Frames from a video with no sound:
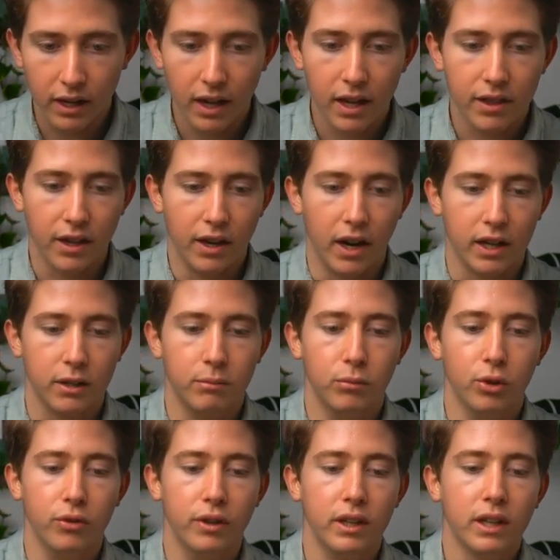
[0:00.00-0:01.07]
then I can move
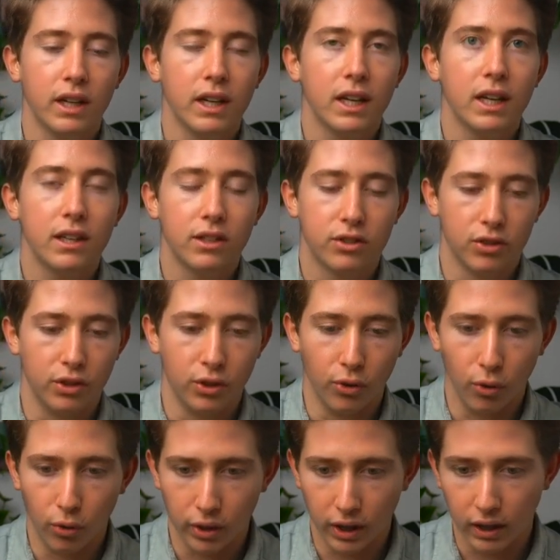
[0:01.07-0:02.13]
it either to the
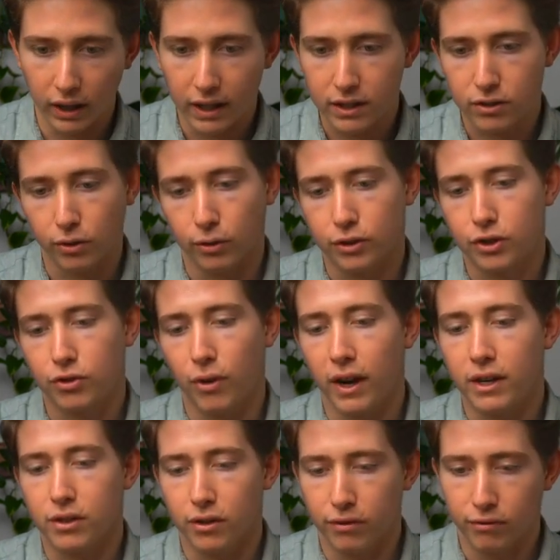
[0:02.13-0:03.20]
ordered list or straight to
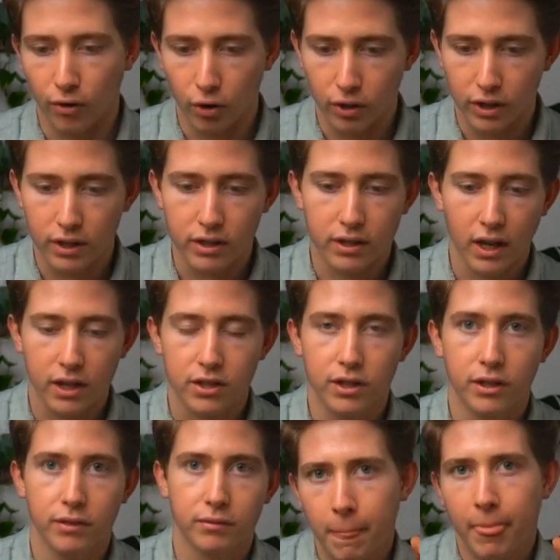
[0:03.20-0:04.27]
the focus section.
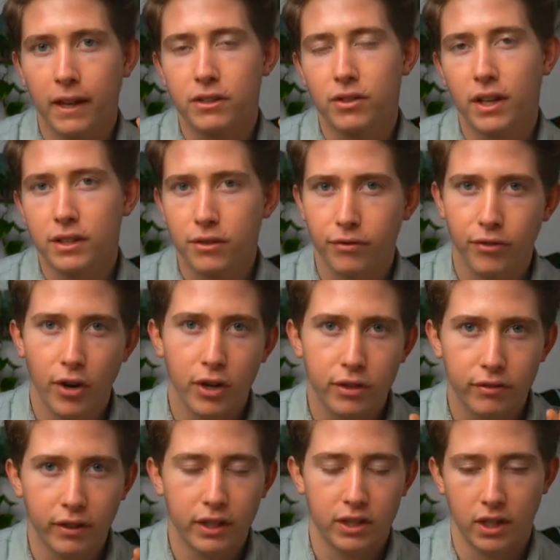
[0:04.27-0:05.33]
And so that's the first
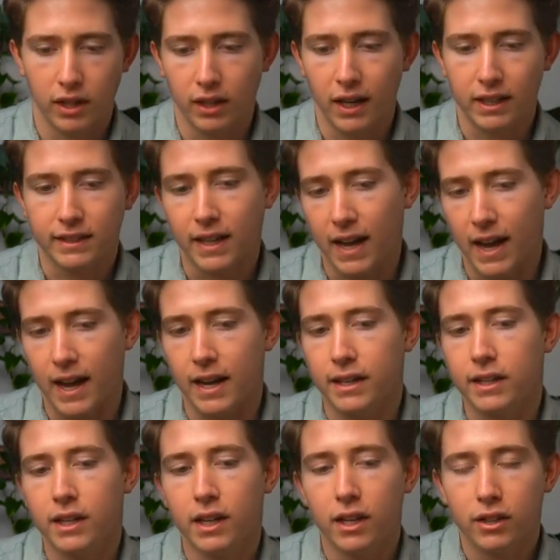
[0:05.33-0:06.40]
feature I like to add
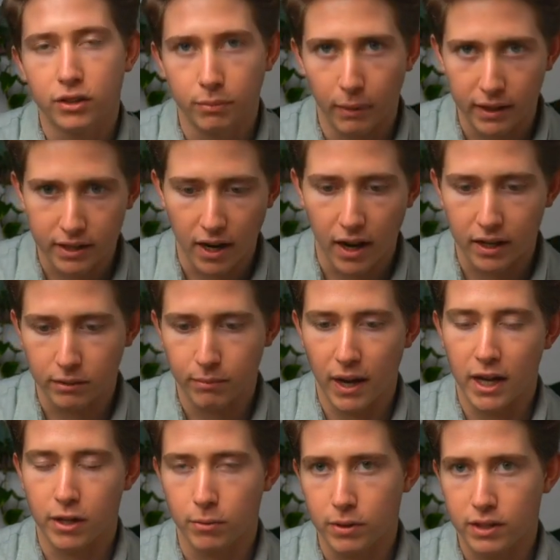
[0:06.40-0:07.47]
to my task
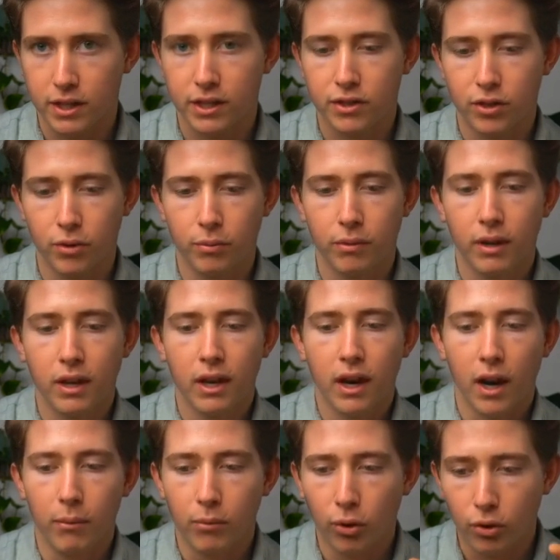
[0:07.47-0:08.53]
management system, a
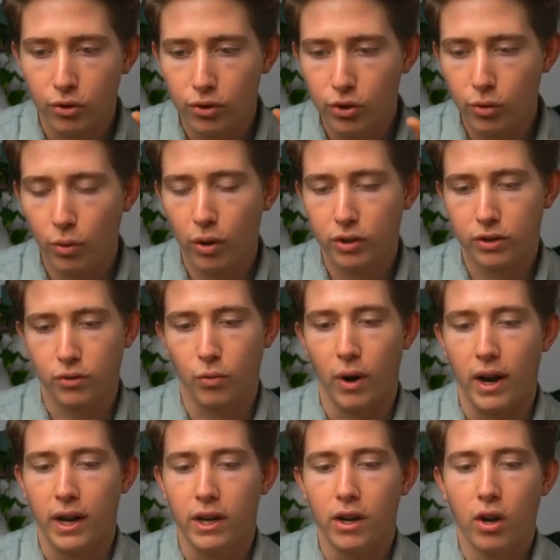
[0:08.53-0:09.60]
more nuanced
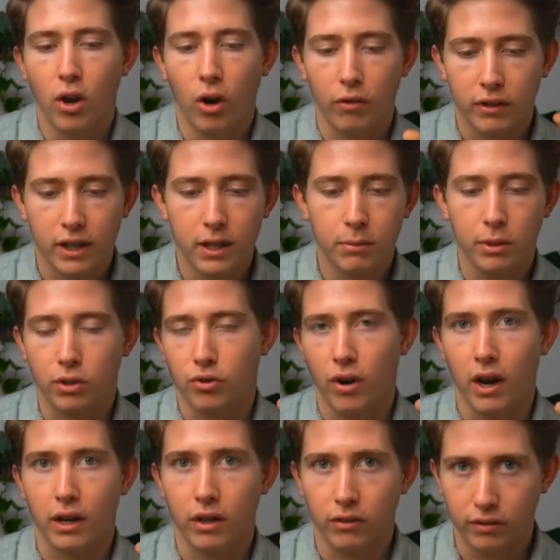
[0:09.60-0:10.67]
way of keeping track
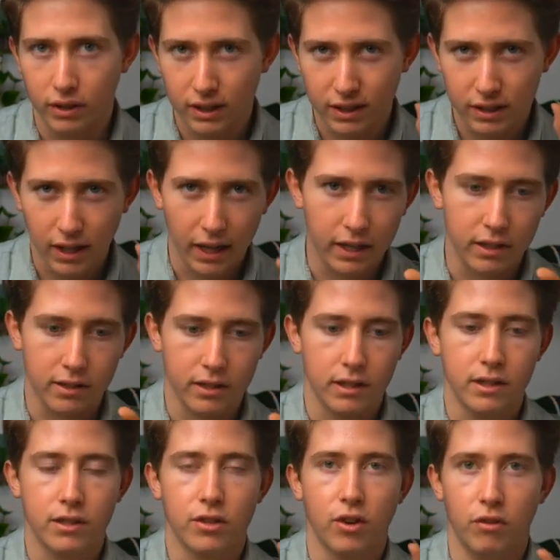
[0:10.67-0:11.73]
of the
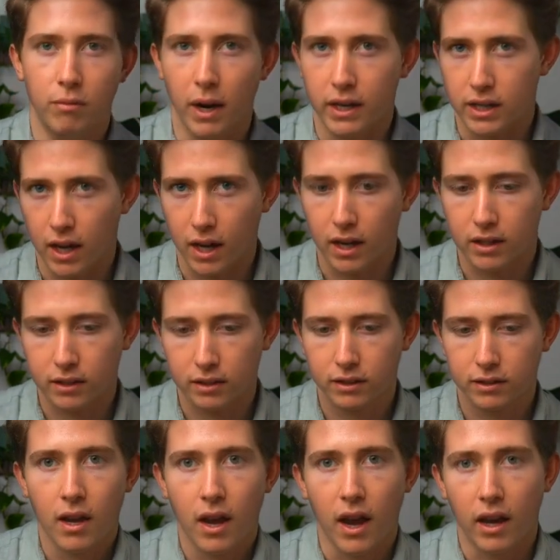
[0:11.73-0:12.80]
statuses of my tasks.
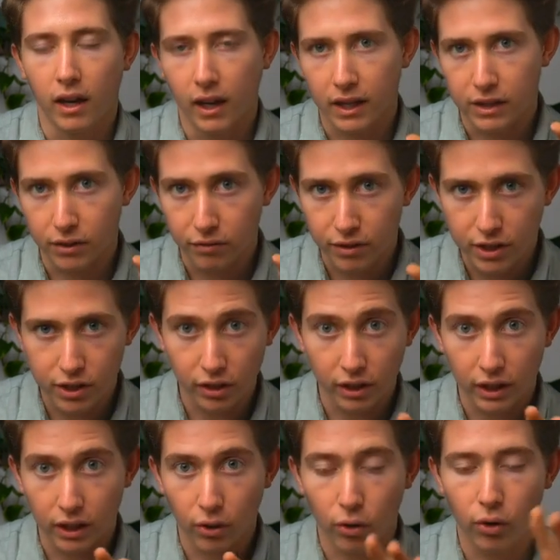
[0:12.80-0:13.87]
And I like to visually
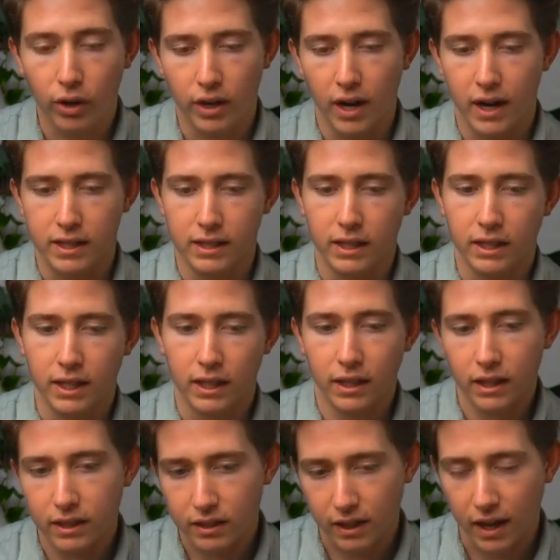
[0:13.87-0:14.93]
organize it in
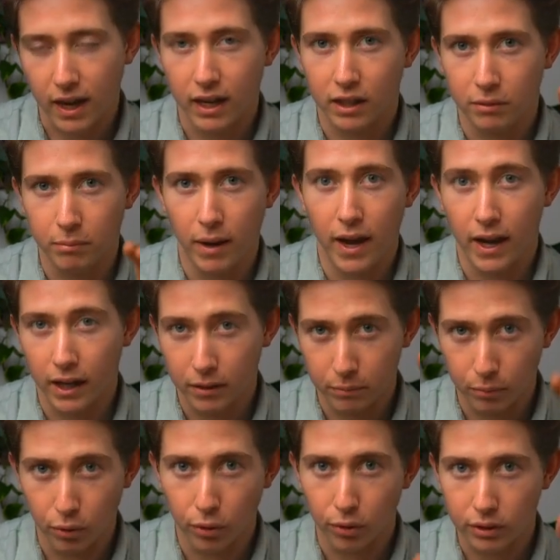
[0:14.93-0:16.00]
this Kanban
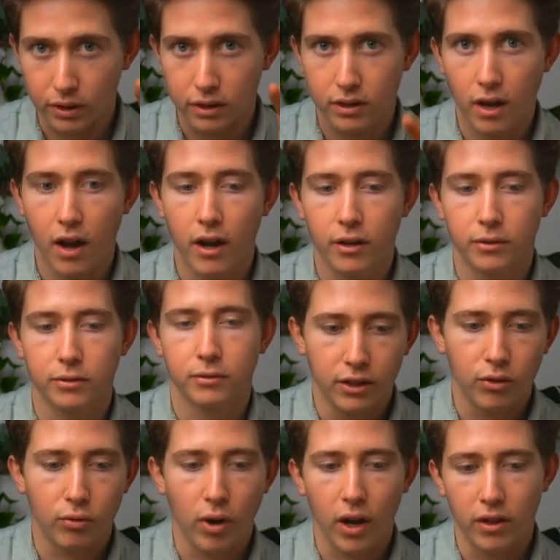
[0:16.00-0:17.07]
board style,
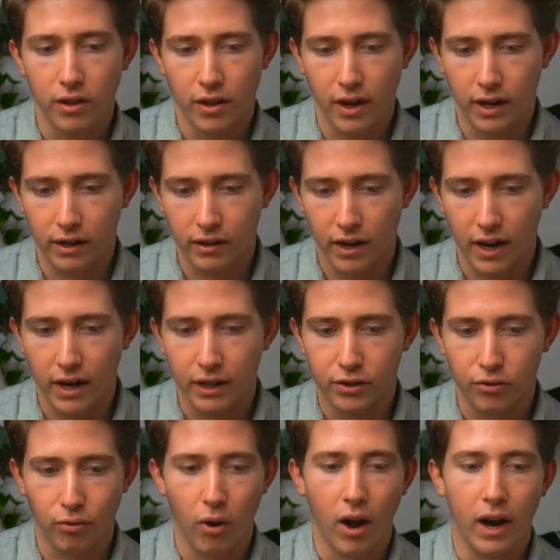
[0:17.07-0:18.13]
rather than a
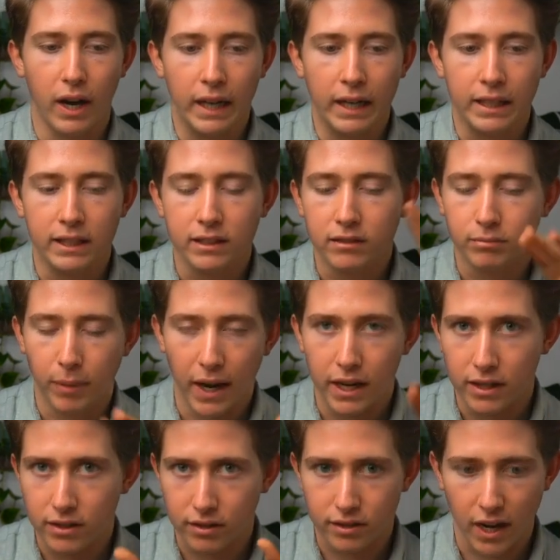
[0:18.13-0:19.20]
dry
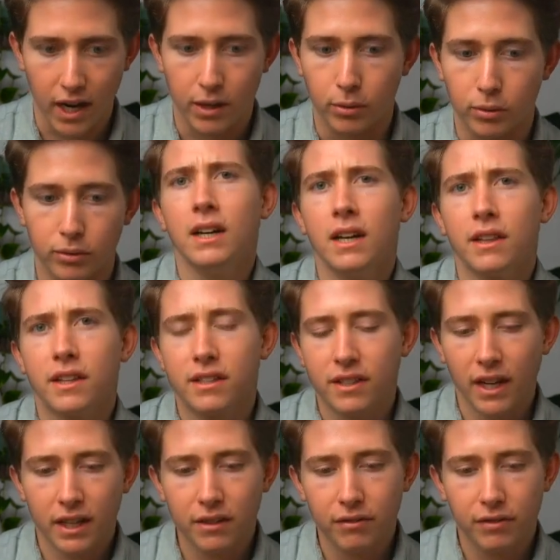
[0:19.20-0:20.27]
base table. The
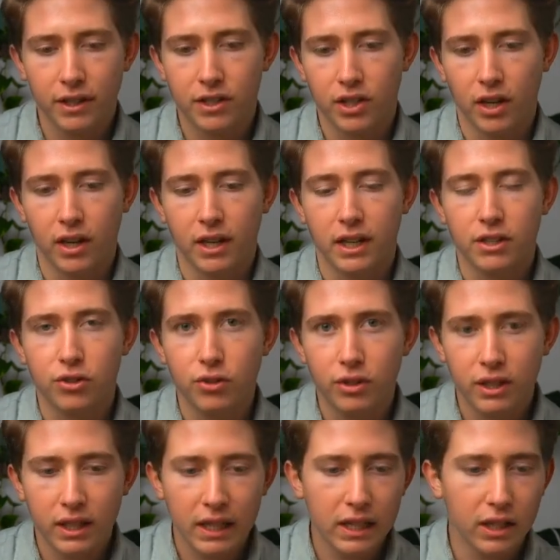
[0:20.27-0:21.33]
second feature is you
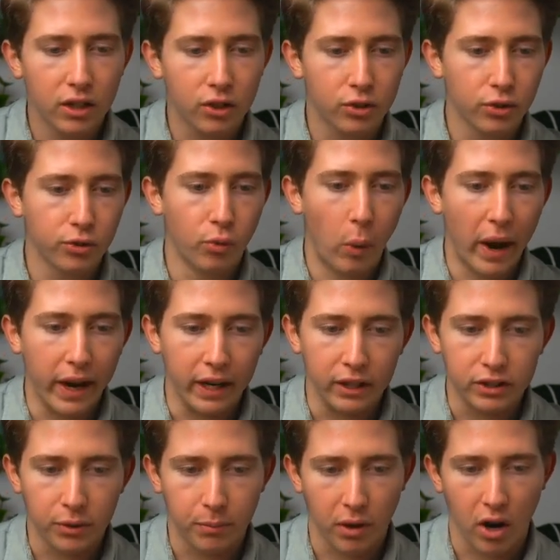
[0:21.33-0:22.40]
need a good way to
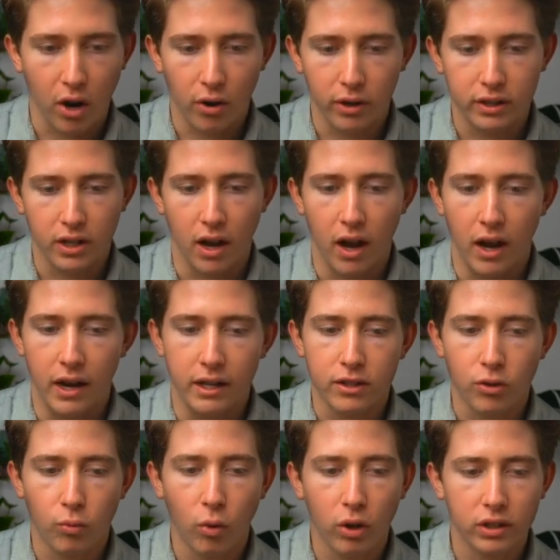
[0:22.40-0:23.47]
prioritize
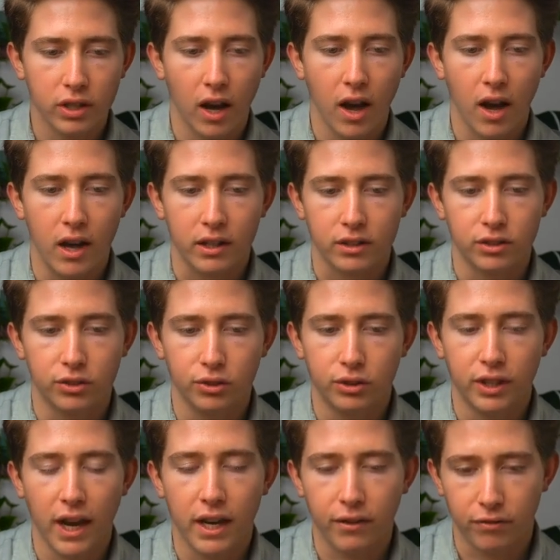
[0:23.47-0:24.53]
what tasks do you
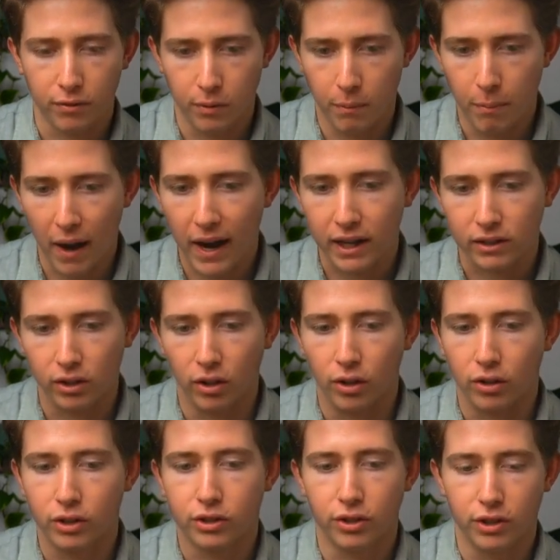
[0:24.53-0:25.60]
take from the
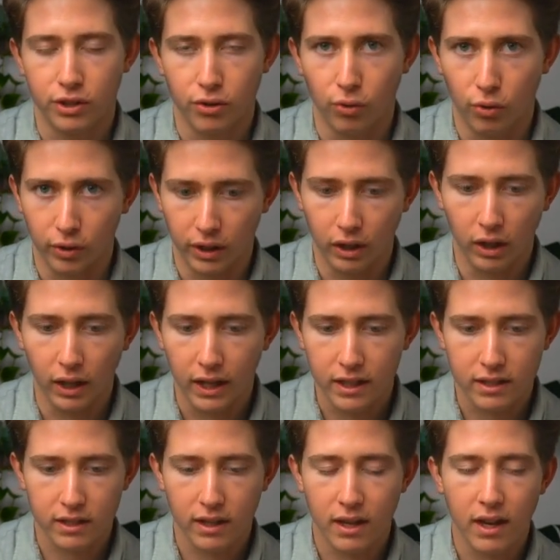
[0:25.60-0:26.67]
backlog to this ordered
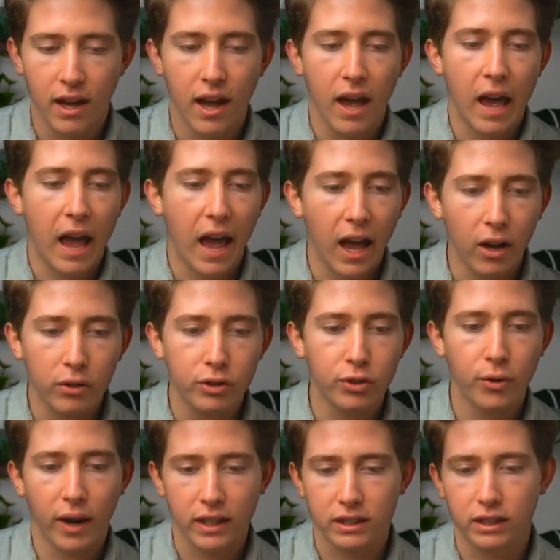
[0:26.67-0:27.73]
list. How do you
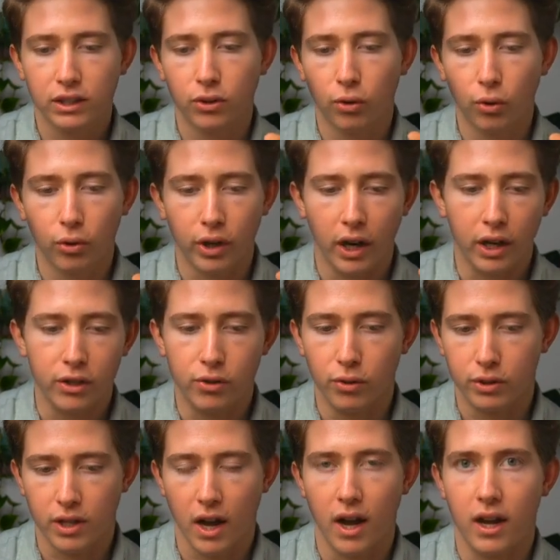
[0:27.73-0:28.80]
actually order your
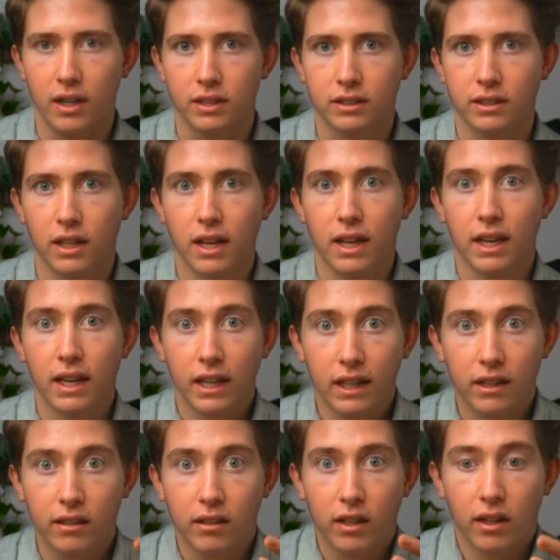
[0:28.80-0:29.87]
tasks
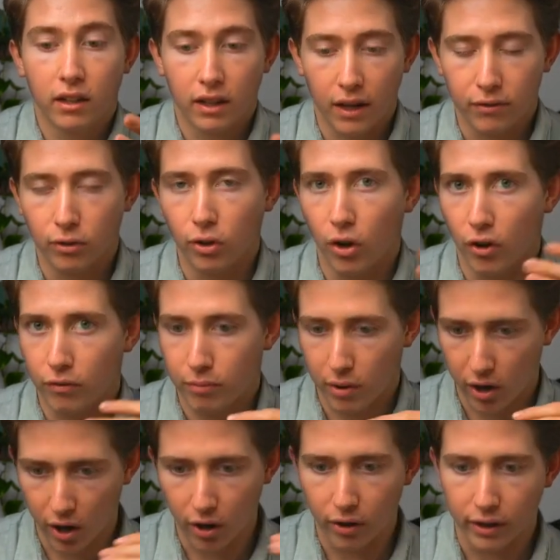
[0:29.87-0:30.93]
in level of
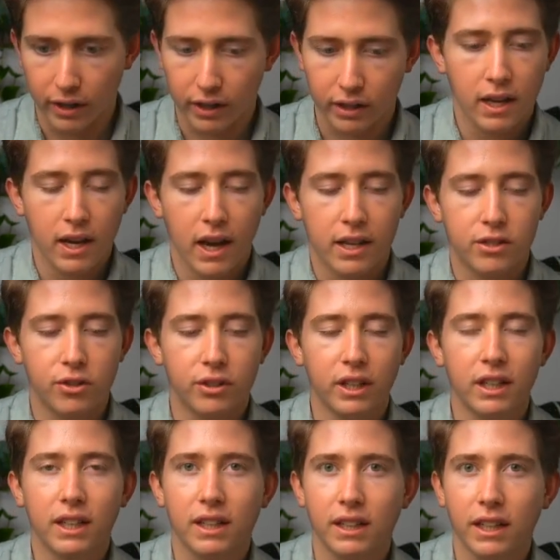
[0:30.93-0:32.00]
priority? And so you need a
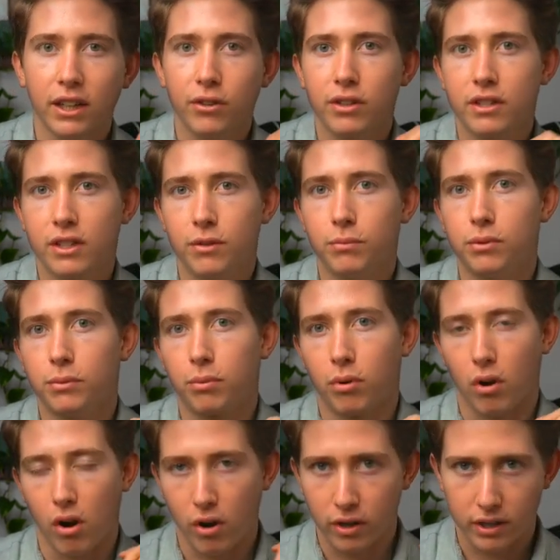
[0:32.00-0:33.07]
clear and simple
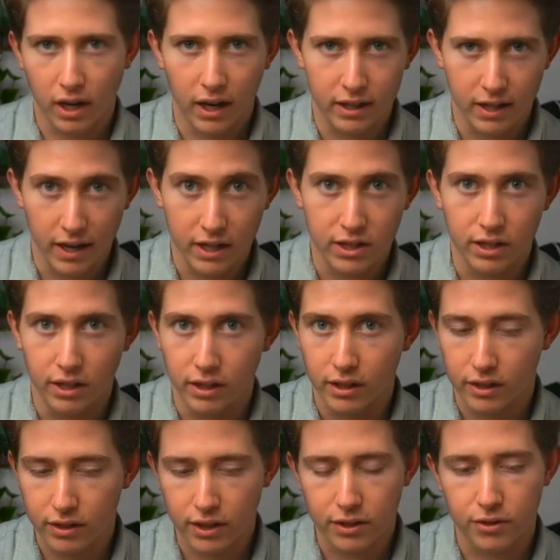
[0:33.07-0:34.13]
prioritization
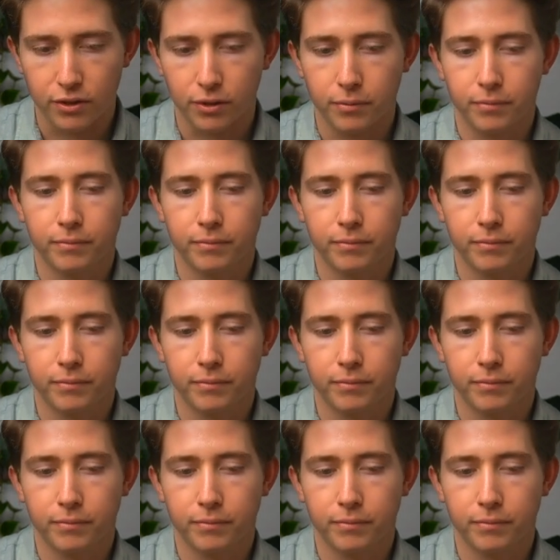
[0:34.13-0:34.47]
system.